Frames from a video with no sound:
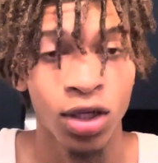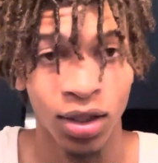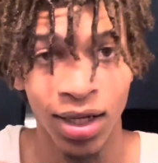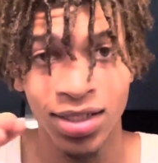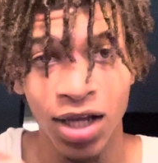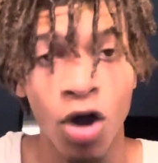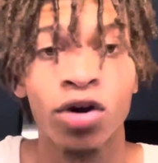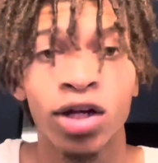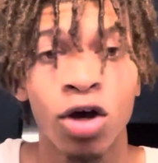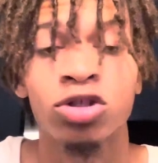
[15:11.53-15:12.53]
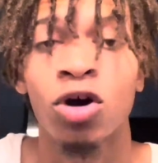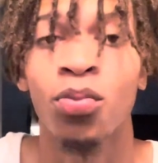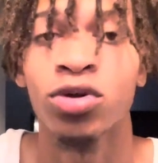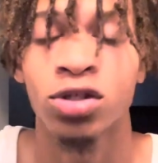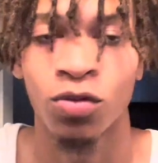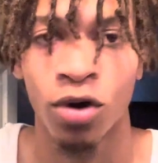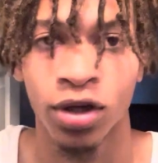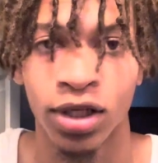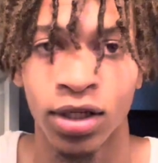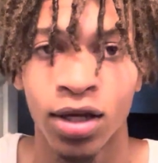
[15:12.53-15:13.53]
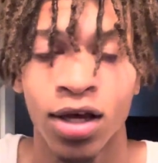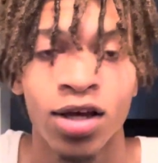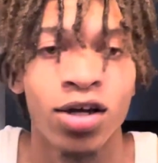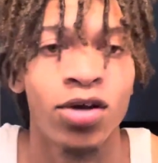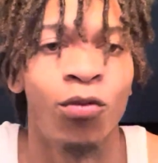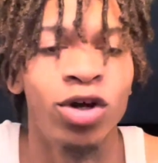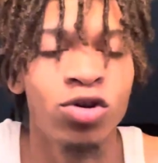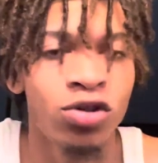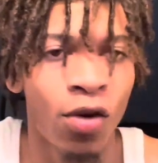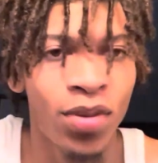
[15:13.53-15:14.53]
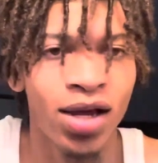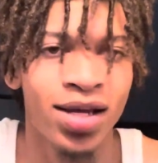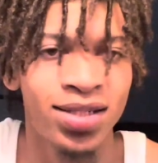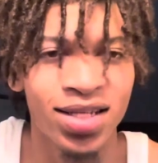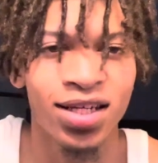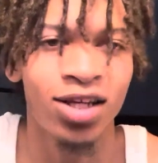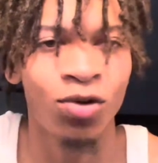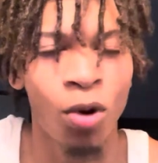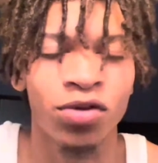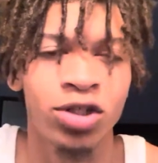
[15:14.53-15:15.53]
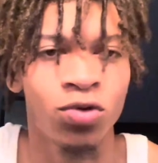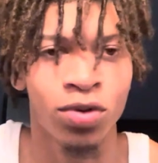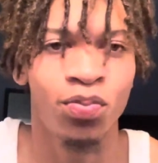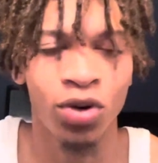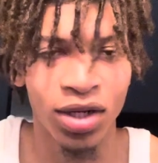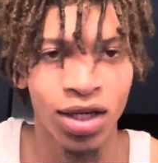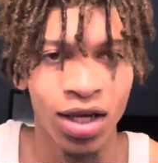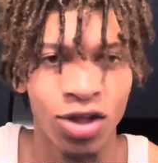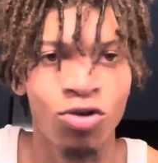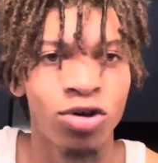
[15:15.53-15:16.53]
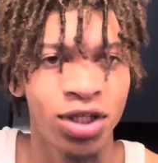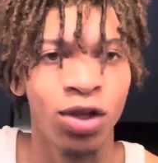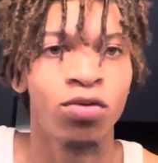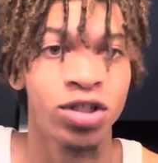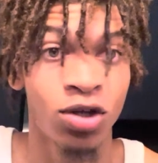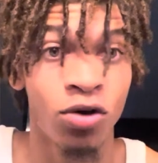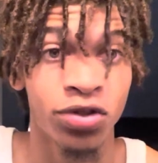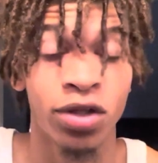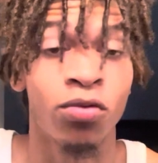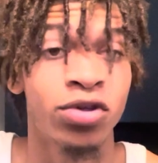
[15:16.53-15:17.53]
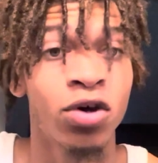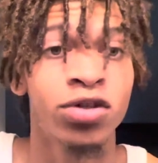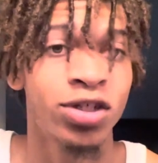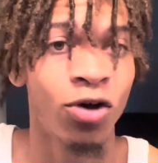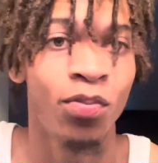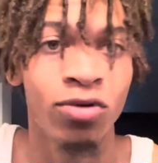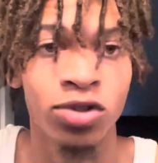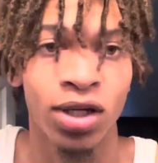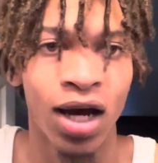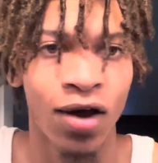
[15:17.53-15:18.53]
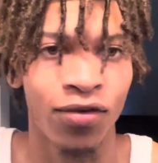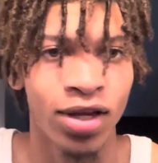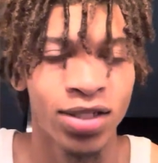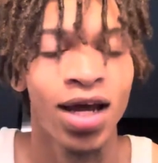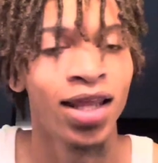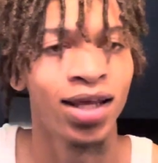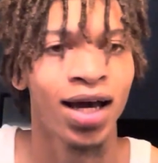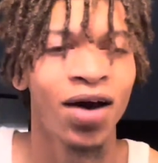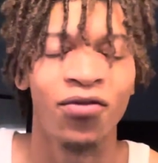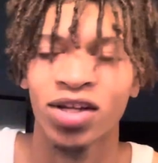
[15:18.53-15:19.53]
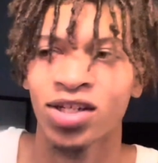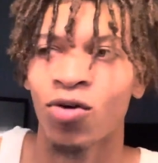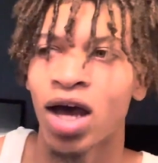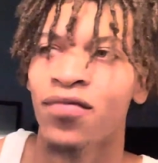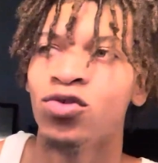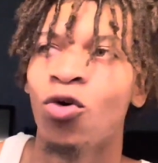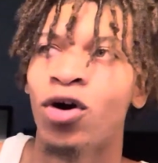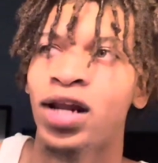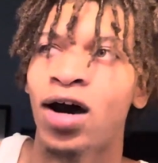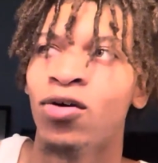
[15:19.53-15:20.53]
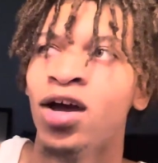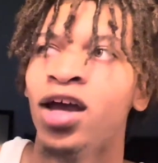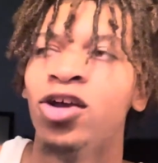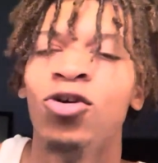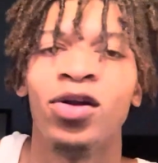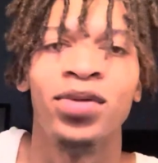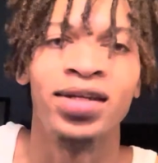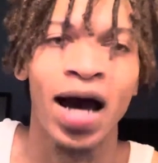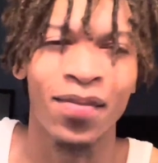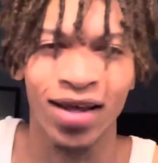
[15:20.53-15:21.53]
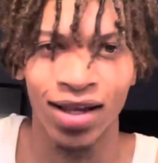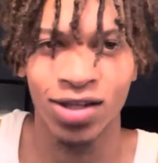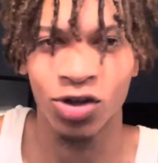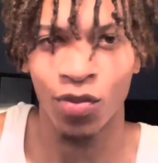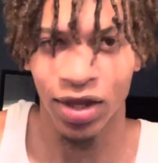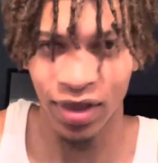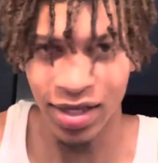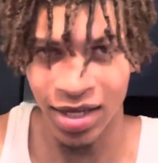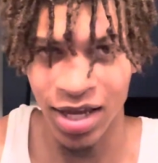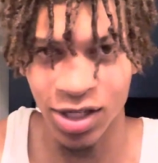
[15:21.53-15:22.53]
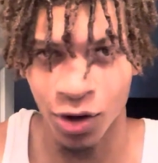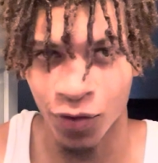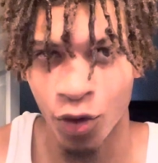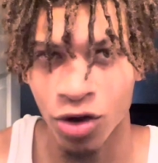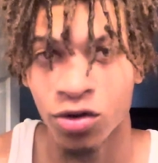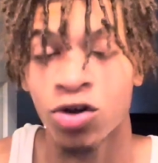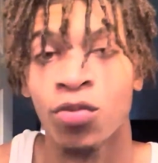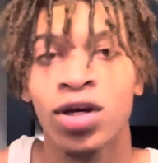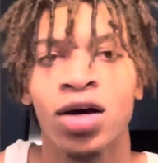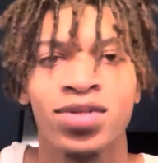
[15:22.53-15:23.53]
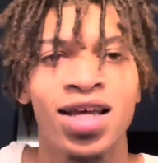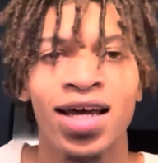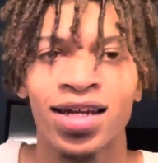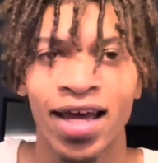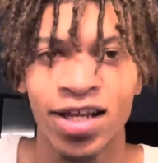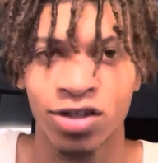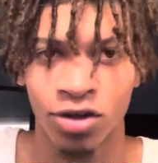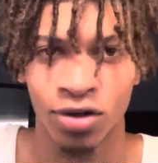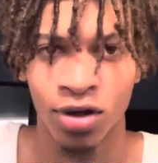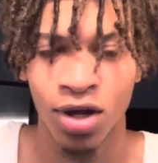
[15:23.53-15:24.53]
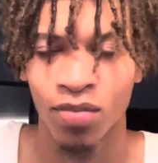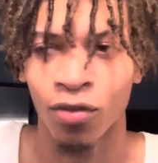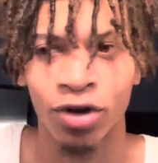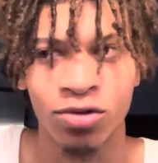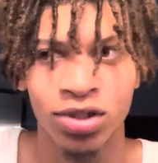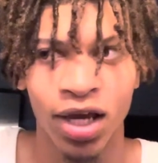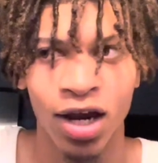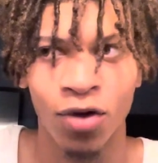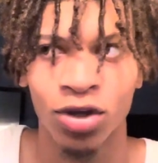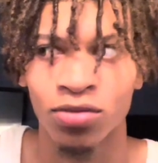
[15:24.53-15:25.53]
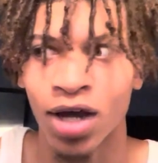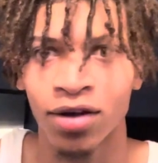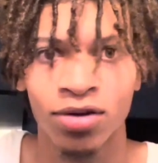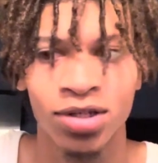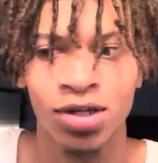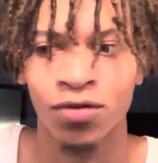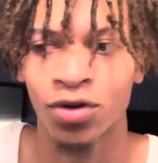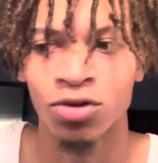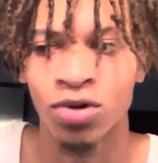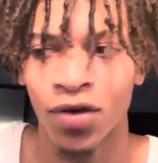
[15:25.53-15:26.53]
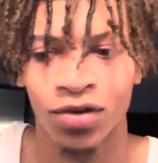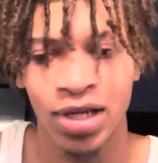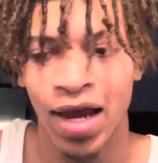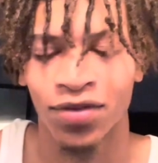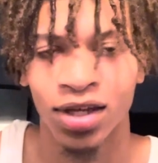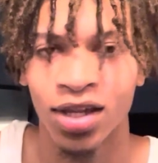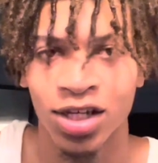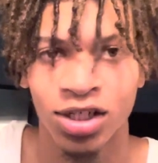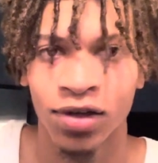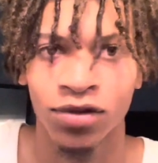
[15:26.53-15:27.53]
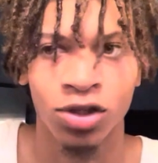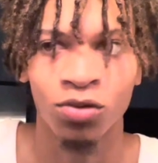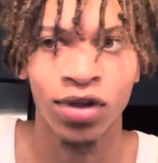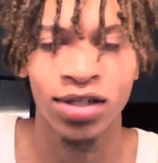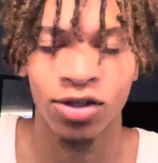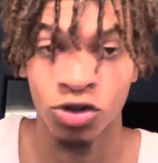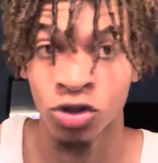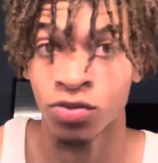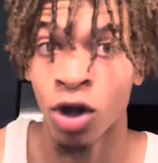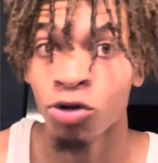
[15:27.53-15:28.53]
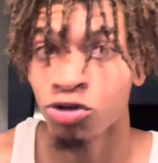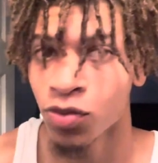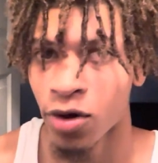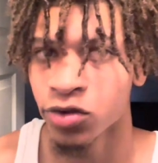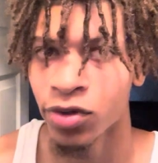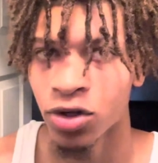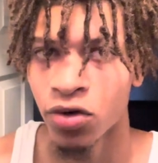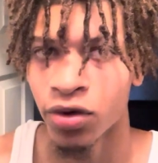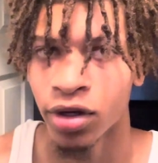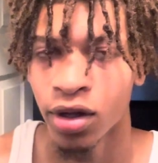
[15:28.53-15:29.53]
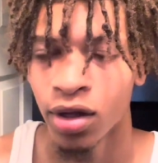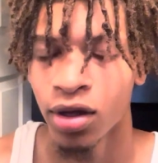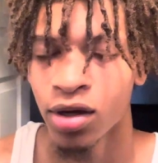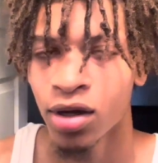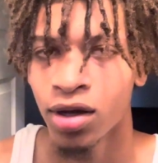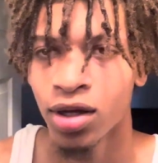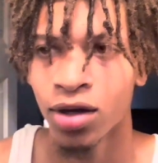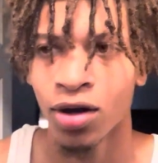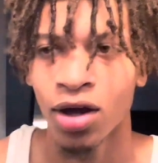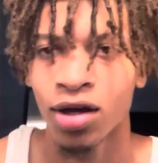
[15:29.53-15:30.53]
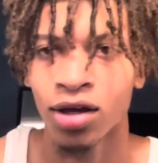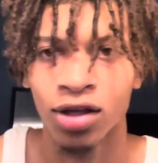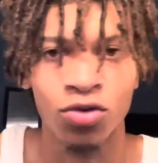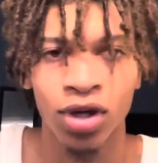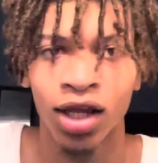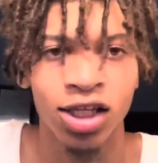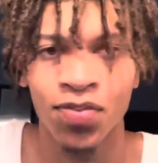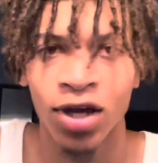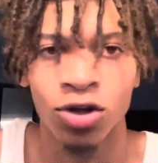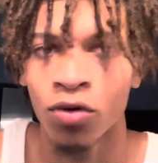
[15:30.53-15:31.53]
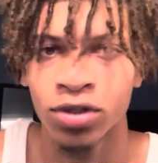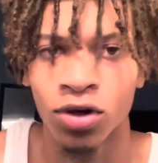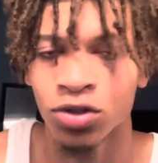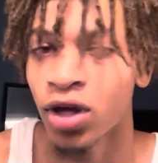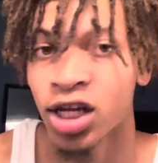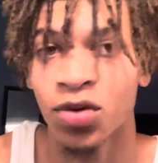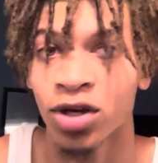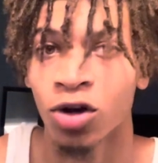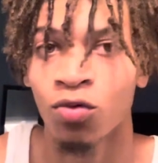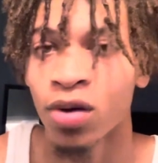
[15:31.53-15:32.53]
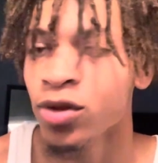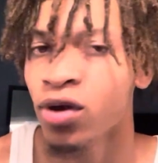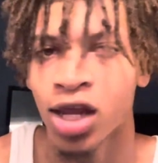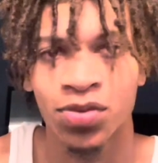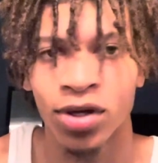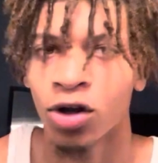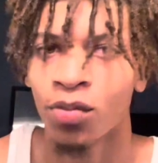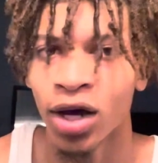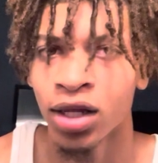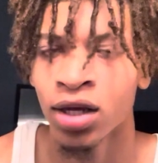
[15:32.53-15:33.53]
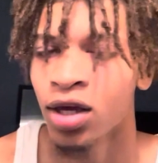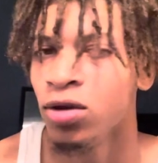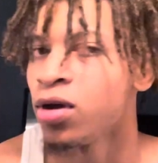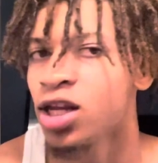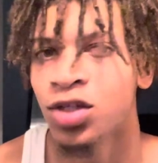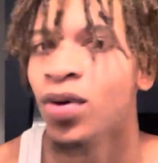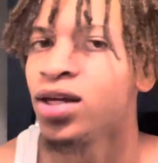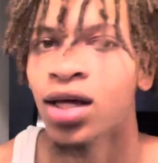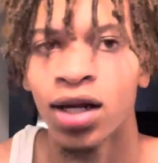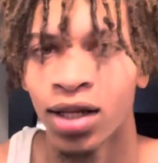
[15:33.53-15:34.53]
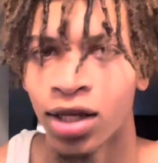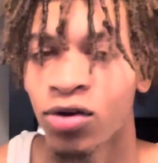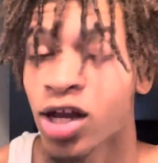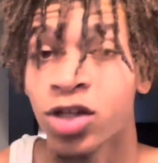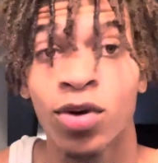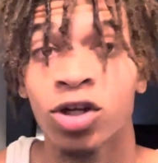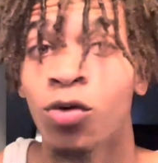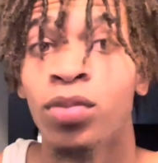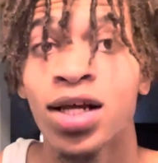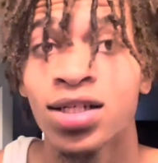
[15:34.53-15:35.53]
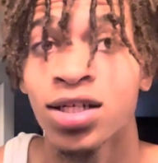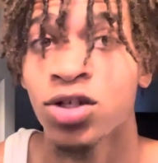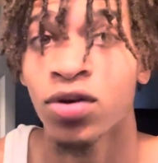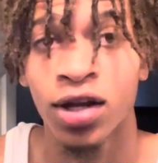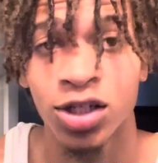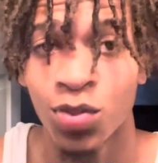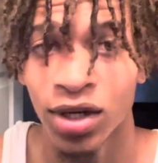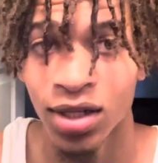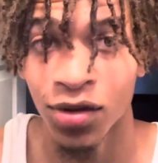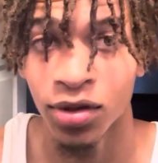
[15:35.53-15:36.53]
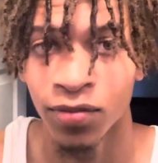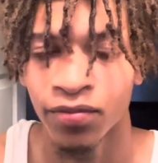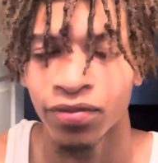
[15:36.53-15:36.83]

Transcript: Let's talk and go start putting some work in. When you start being consistent in the work that you were putting in, you're going to see the results. And the results is going to boost the confidence. And the confidence is going to have you going out. You're going to be dominating. It's going to make things easier for you. It's going to become second nature. When you're scared, when you down yourself, when you never have the initiative to do things that you know you're supposed to be doing. You can't expect no results. You can't expect no women. You can't expect no money. You can't expect none of that. You can't expect no blessings. You can't expect nothing.